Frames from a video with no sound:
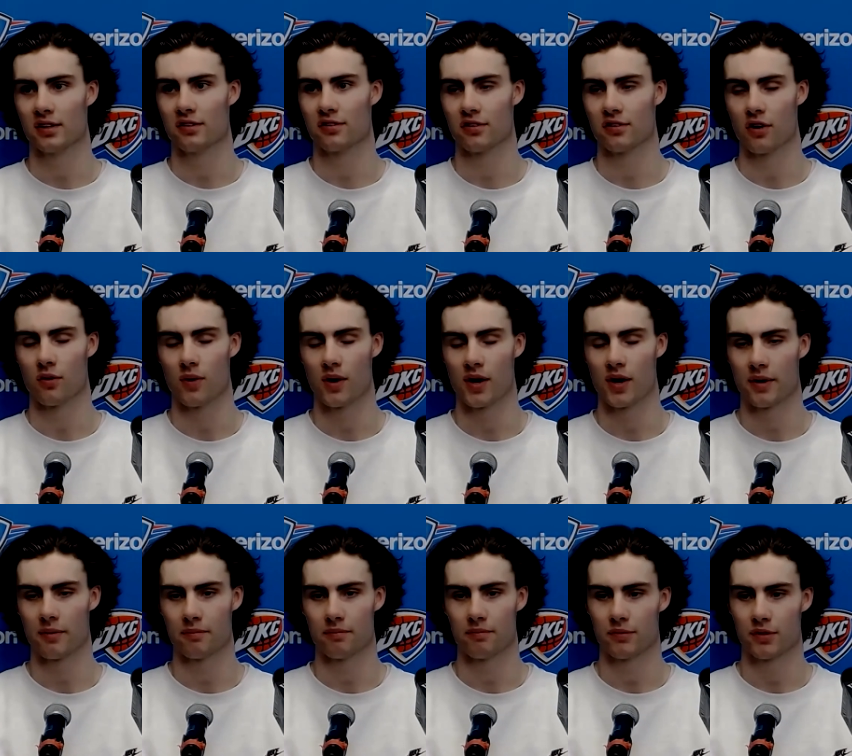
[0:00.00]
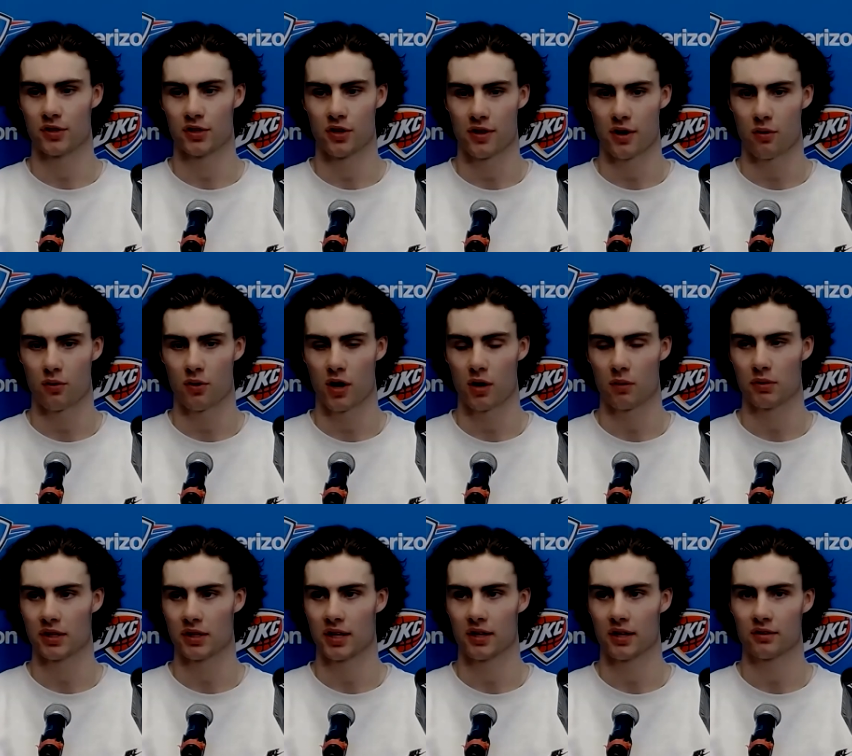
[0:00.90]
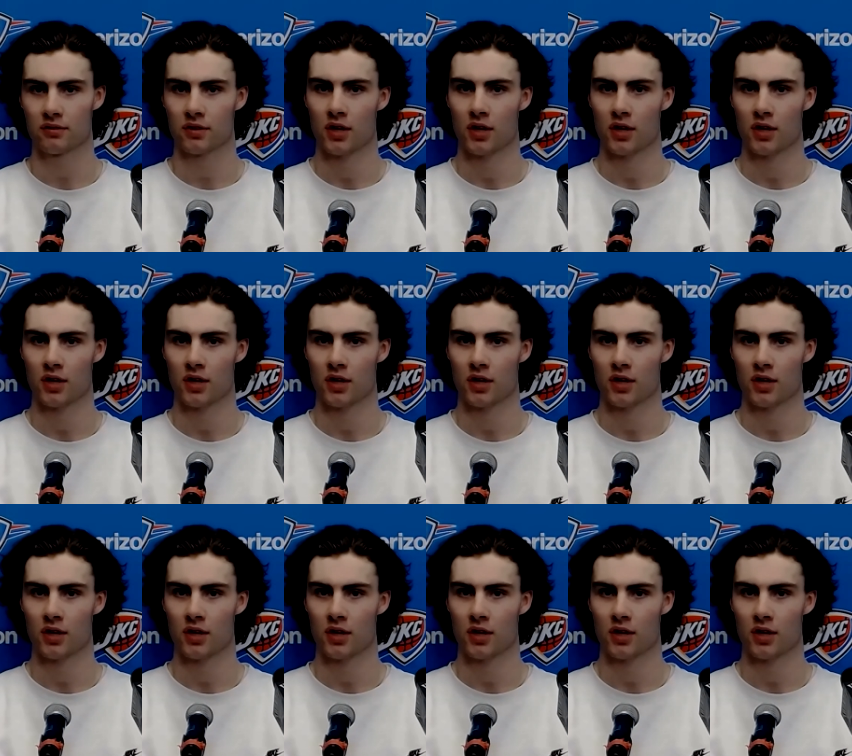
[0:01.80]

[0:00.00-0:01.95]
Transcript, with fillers: So um, you know, they were able to get